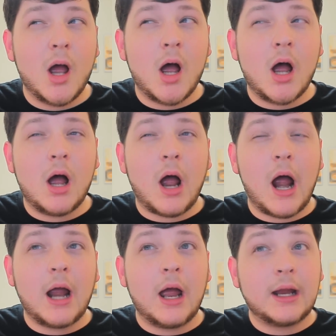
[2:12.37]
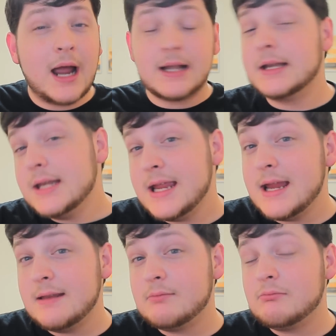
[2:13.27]
Uh, I, I kind of
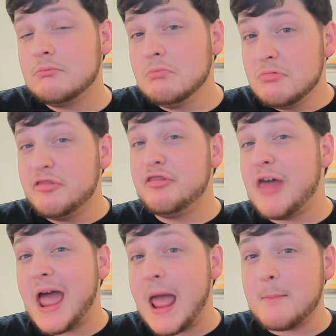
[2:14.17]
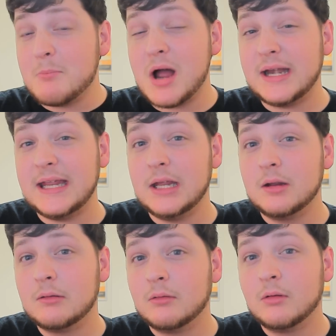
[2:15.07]
need that money,